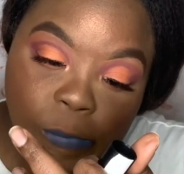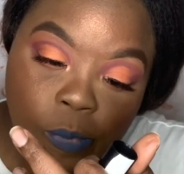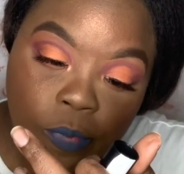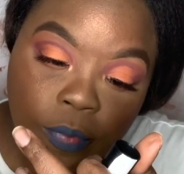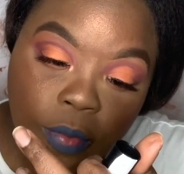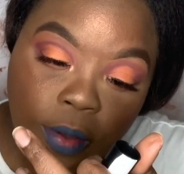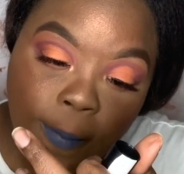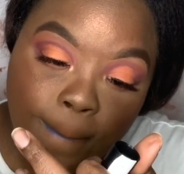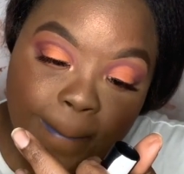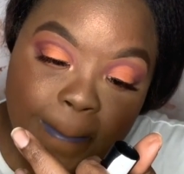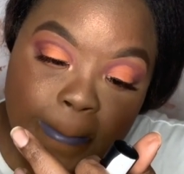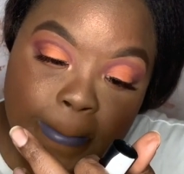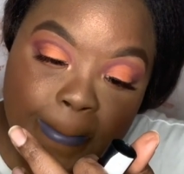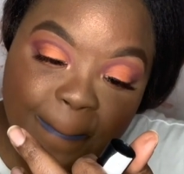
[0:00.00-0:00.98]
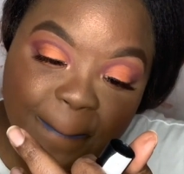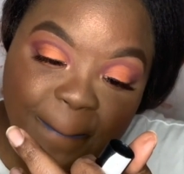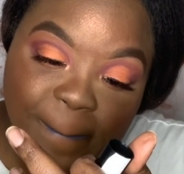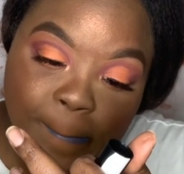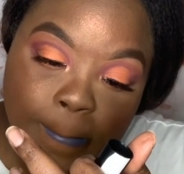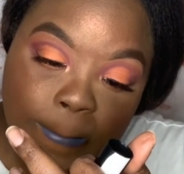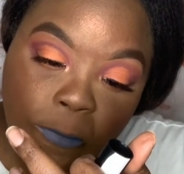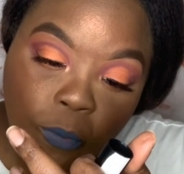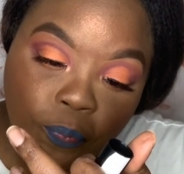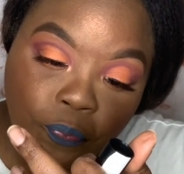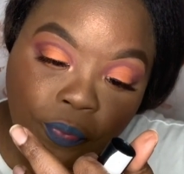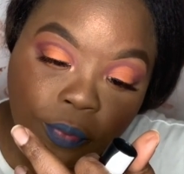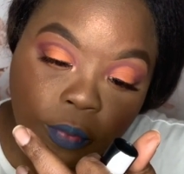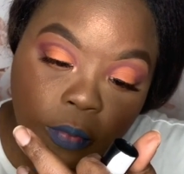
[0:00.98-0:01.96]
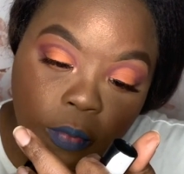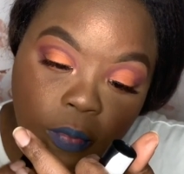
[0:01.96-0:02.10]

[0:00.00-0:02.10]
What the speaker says: I like the color, and I think I'm gonna